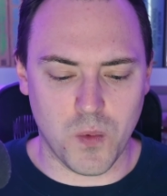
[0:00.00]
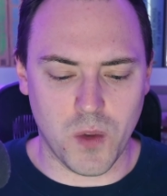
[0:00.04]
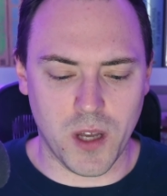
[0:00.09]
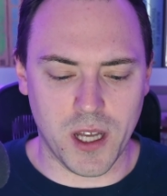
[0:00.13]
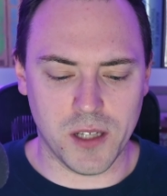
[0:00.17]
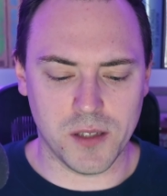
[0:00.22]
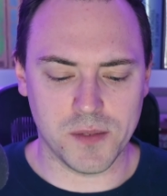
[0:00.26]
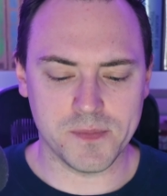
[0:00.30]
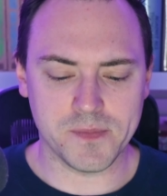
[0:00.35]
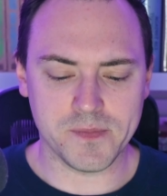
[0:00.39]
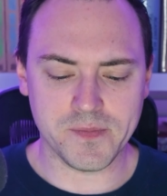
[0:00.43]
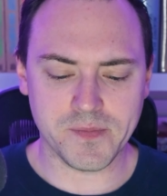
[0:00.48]

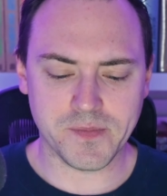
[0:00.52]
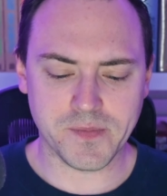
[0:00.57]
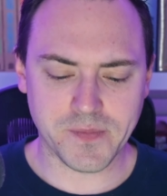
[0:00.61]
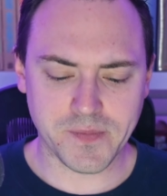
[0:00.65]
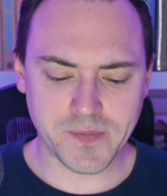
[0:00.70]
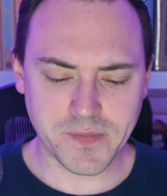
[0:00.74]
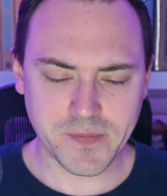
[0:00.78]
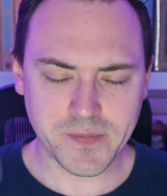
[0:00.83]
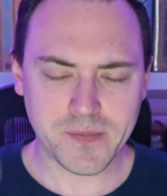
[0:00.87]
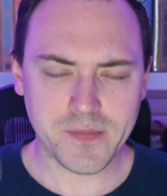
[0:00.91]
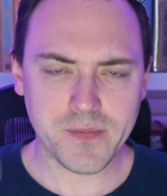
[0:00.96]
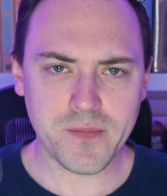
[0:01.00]
well.
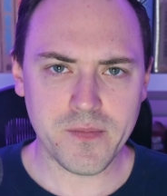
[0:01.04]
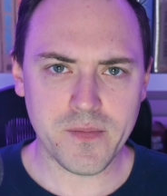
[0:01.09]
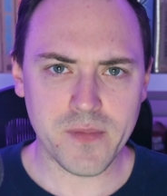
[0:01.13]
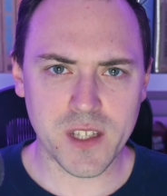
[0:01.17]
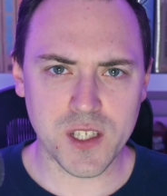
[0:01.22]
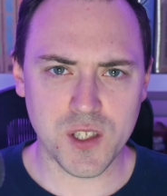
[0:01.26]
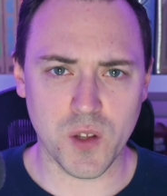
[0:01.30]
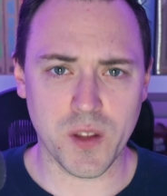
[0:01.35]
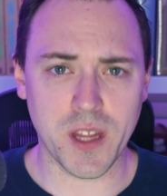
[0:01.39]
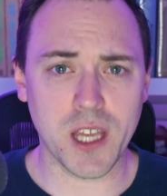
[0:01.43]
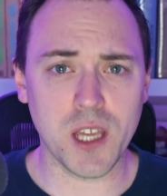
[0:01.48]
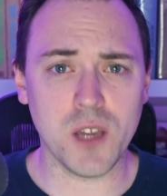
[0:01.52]

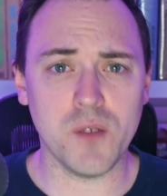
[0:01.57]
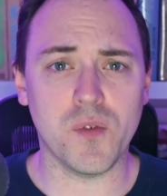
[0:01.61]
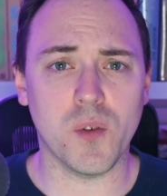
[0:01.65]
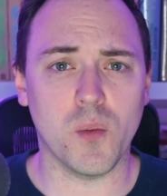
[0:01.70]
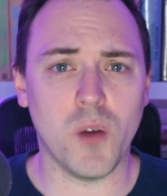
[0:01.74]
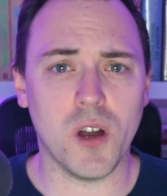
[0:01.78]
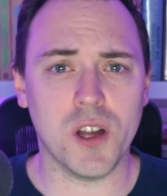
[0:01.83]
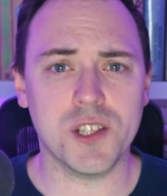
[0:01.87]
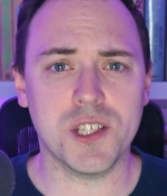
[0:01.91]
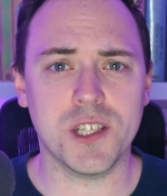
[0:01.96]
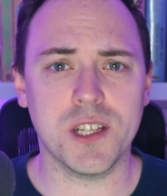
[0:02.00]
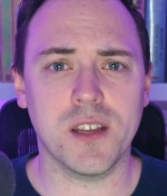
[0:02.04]
So thank you for
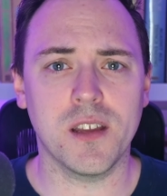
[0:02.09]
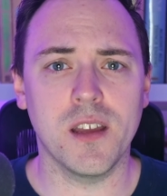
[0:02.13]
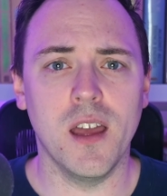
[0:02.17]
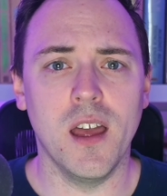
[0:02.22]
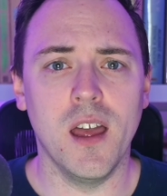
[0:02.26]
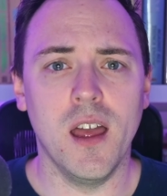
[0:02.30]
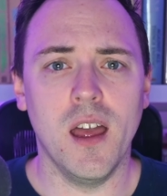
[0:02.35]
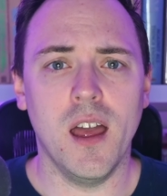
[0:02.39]
watching.